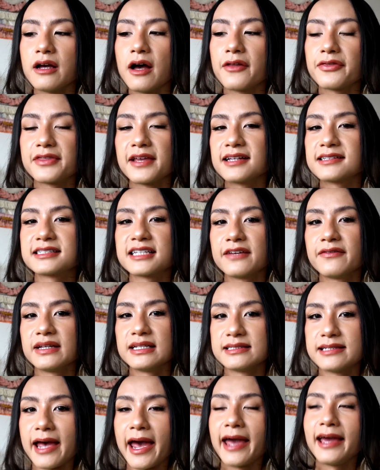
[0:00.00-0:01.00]
on
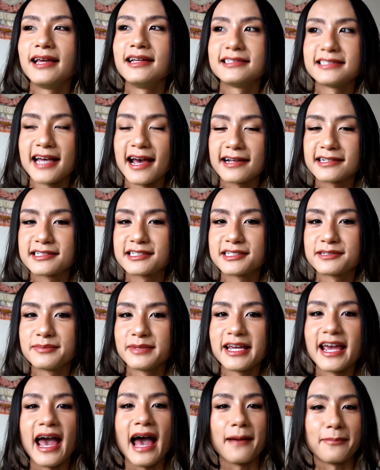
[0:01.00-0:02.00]
Thanksgiving Day, he texts
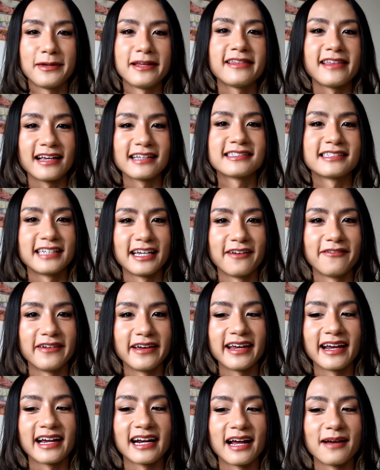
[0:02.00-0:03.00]
me Happy
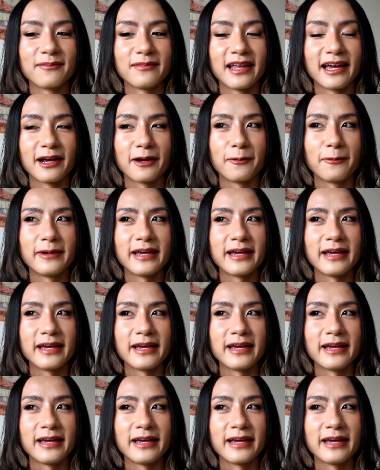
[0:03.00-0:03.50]
Thanksgiving and I'm like,